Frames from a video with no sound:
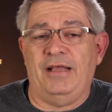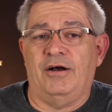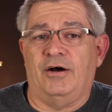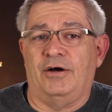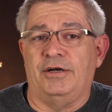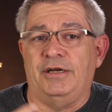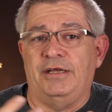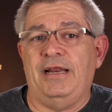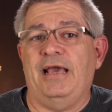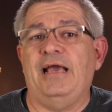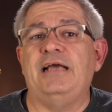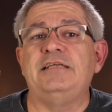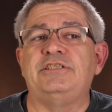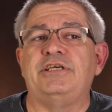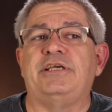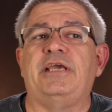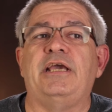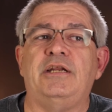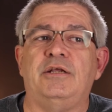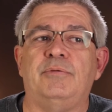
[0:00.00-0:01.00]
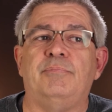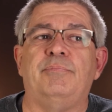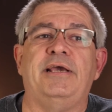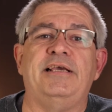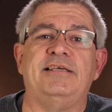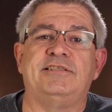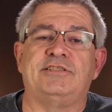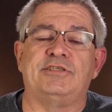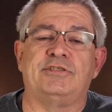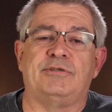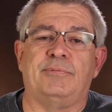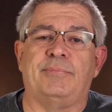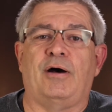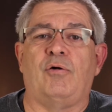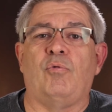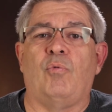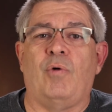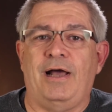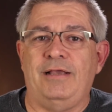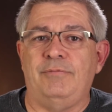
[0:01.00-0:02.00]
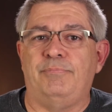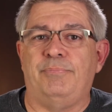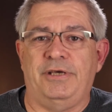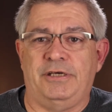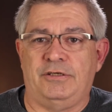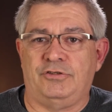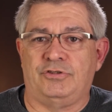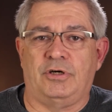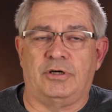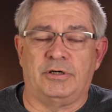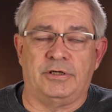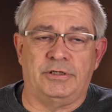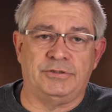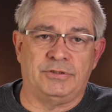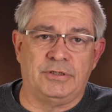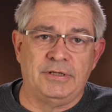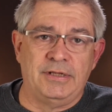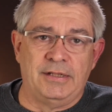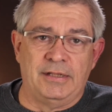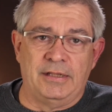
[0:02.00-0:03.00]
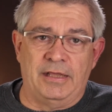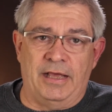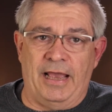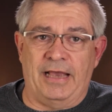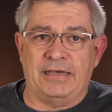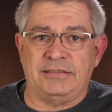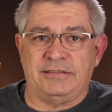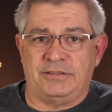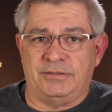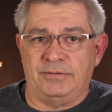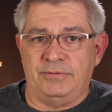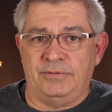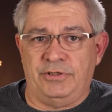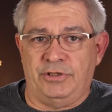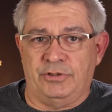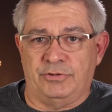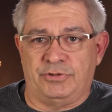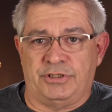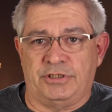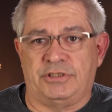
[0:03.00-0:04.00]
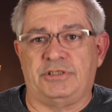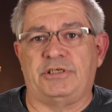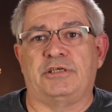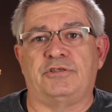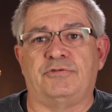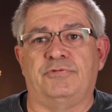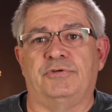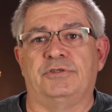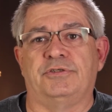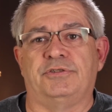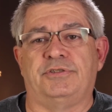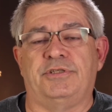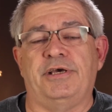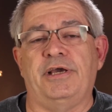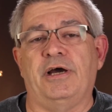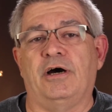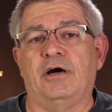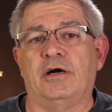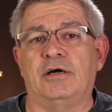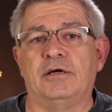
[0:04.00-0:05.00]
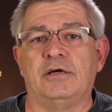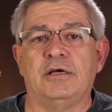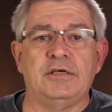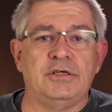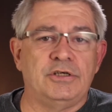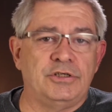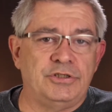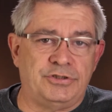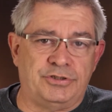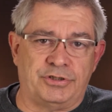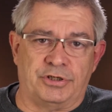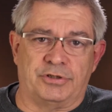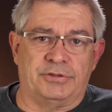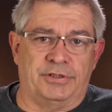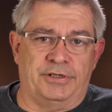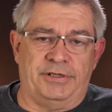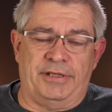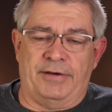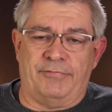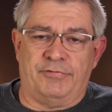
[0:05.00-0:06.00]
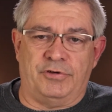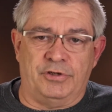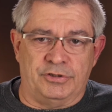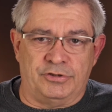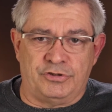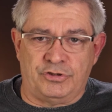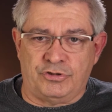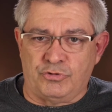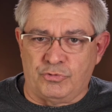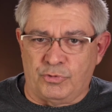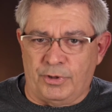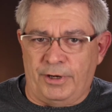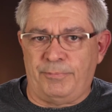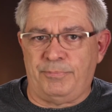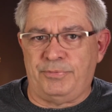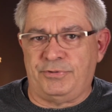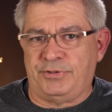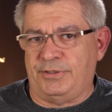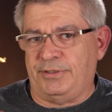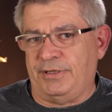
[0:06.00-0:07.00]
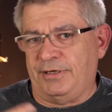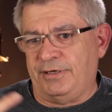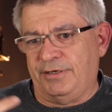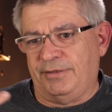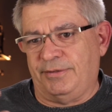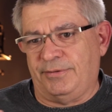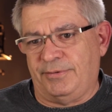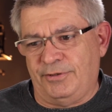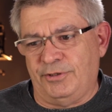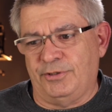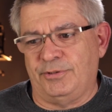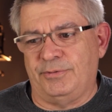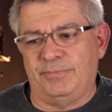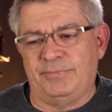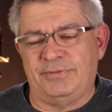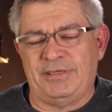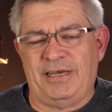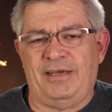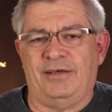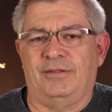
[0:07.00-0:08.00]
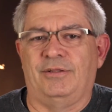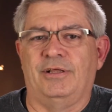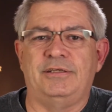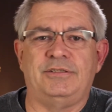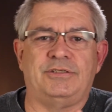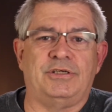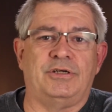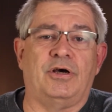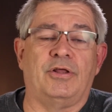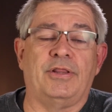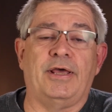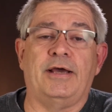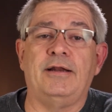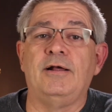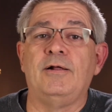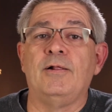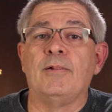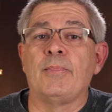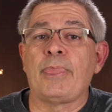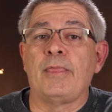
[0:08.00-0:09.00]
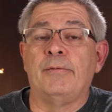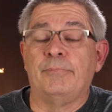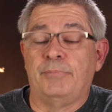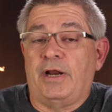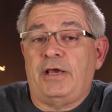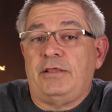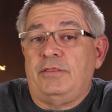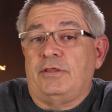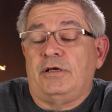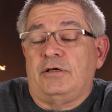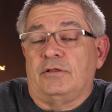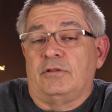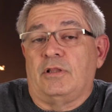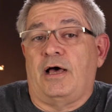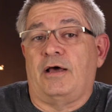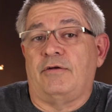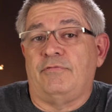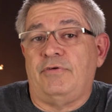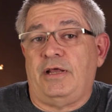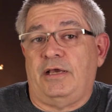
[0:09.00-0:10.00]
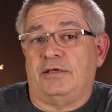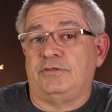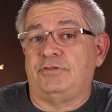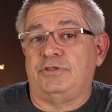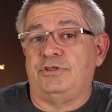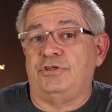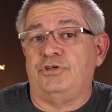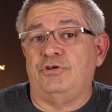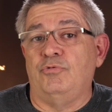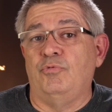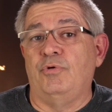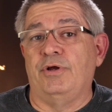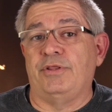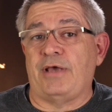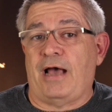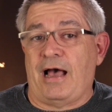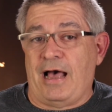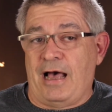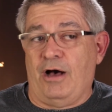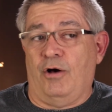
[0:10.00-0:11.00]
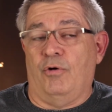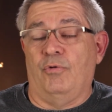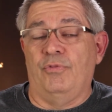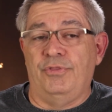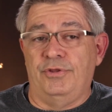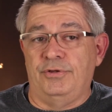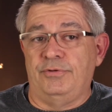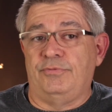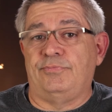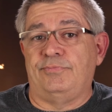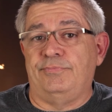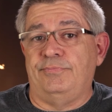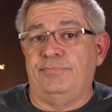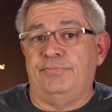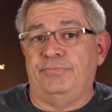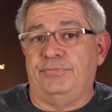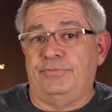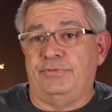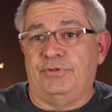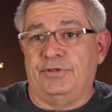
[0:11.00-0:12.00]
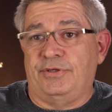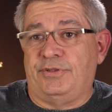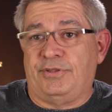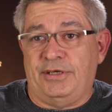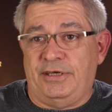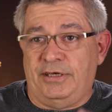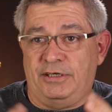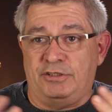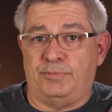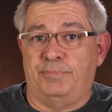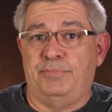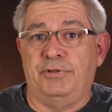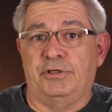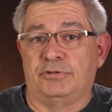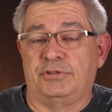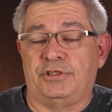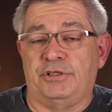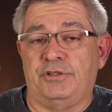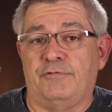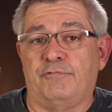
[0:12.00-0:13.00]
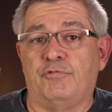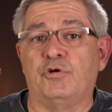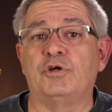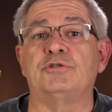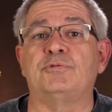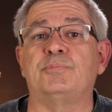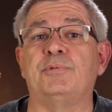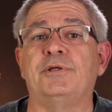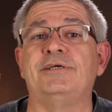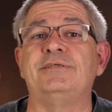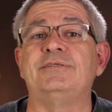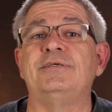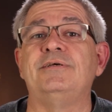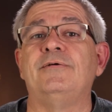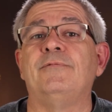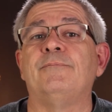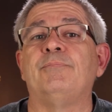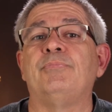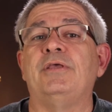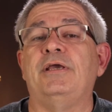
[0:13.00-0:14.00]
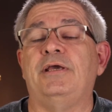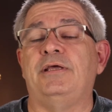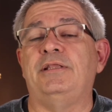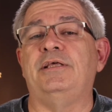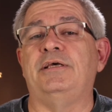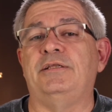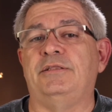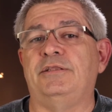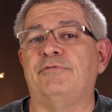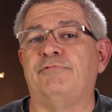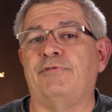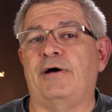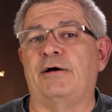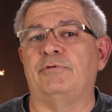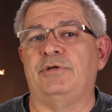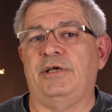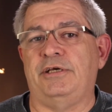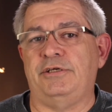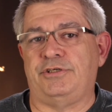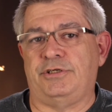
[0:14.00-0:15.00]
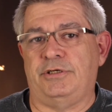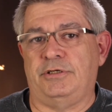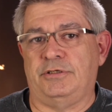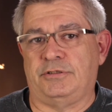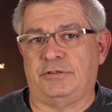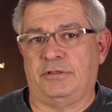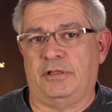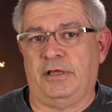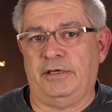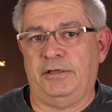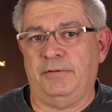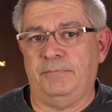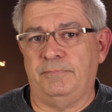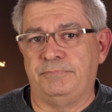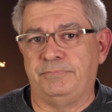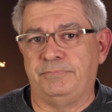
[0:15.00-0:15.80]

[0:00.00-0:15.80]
on an educated basis about why Pixar is as successful as they are. Certainly they have good scripts and they get good talent and all that. But I think a lot of it has to do with how the thing is built in the first place, and that the foundation is light.